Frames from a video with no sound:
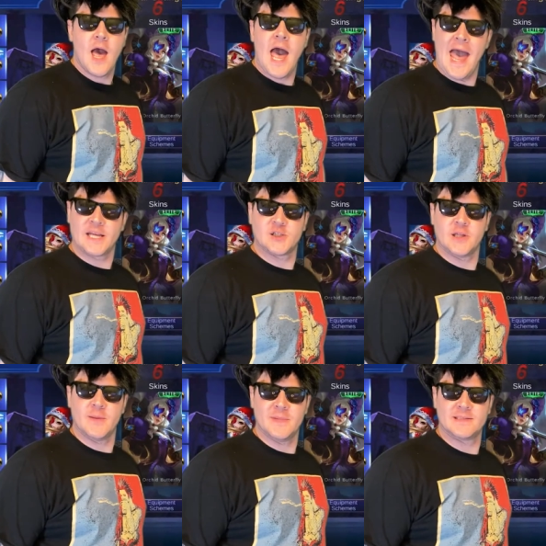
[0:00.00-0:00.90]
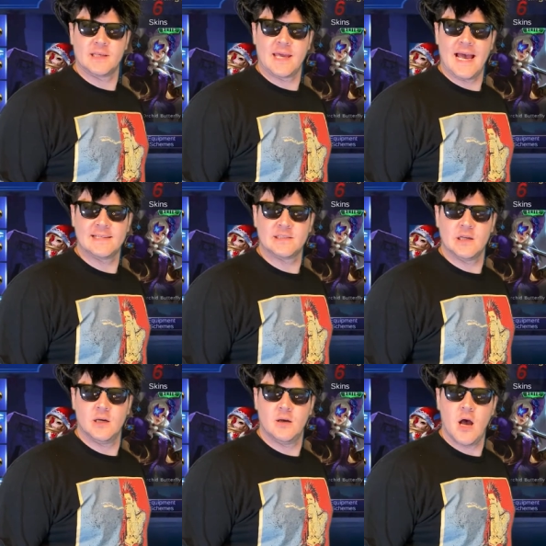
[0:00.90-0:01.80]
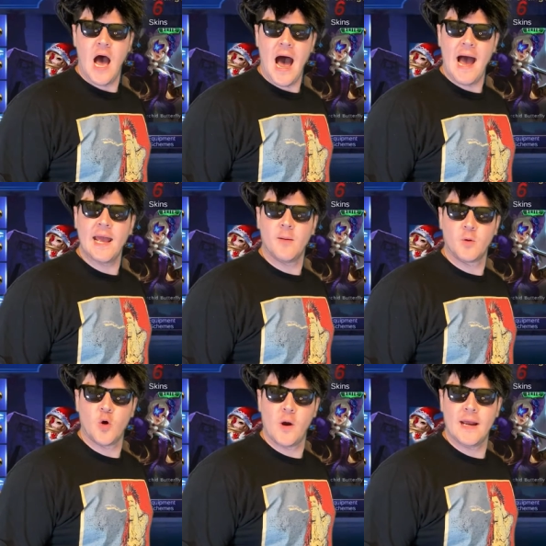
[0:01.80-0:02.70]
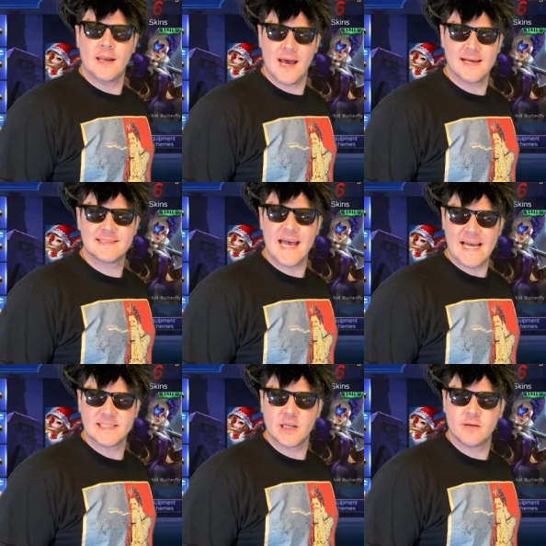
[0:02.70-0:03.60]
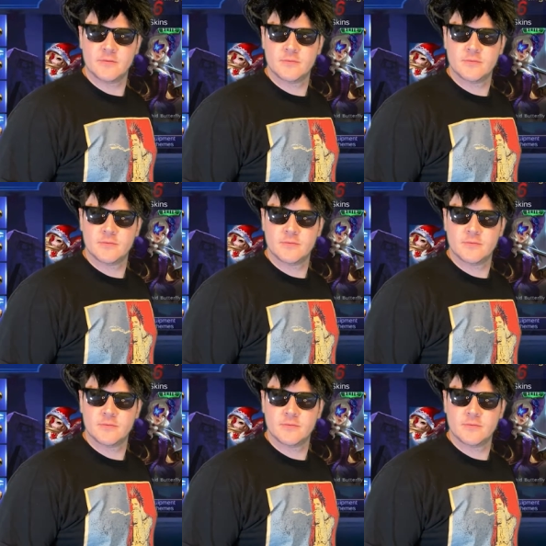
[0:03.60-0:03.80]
Actually, Mr. Kessler, I am going Assassin.